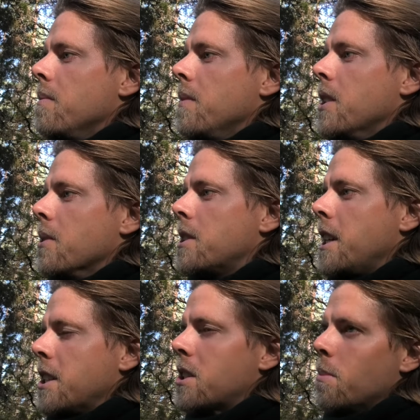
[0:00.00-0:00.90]
you know,
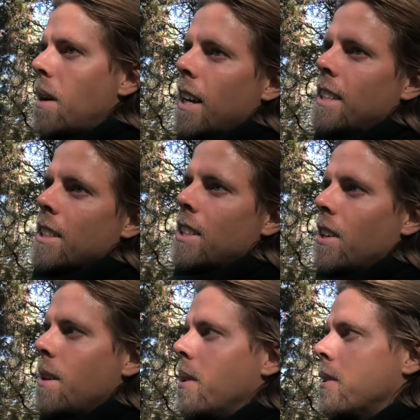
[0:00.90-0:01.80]
schizomax and
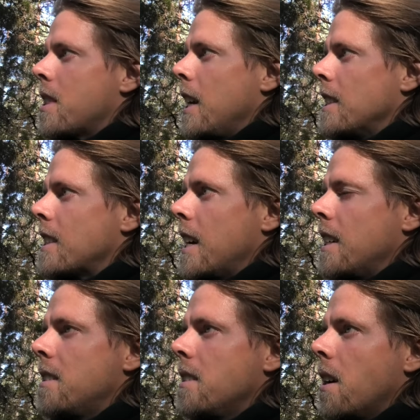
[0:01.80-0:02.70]
talk about things
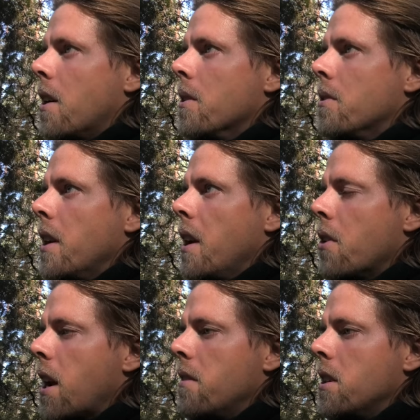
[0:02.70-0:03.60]
that aren't really
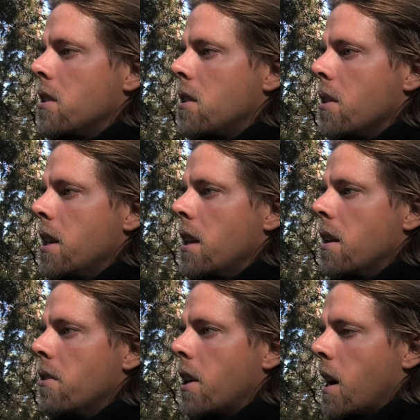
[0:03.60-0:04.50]
relevant to the
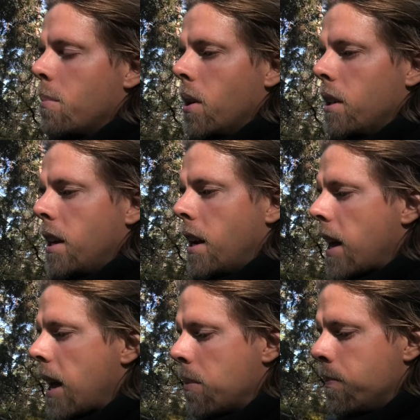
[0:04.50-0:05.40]
real political
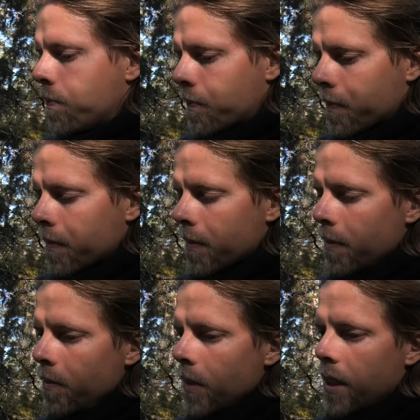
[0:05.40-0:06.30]
game.
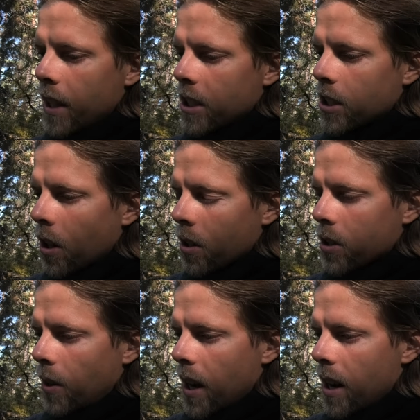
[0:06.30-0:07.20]
And this is
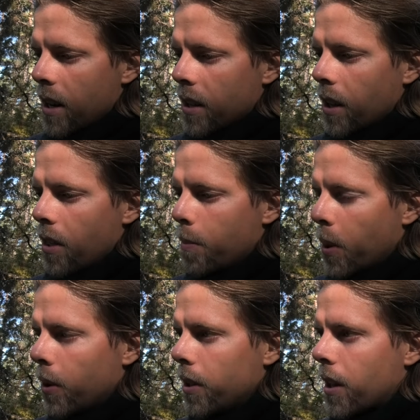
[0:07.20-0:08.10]
also another
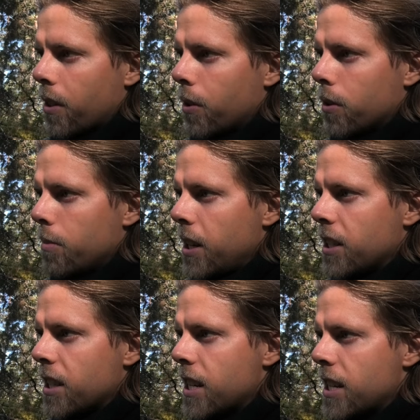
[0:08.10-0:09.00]
point I thought to
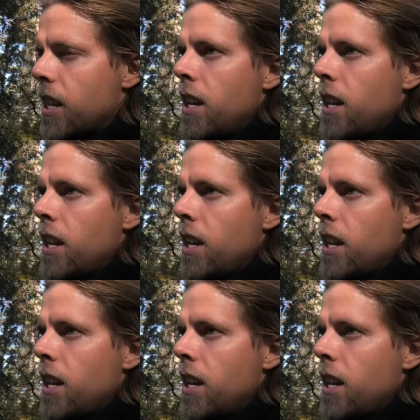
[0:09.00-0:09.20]
mention, that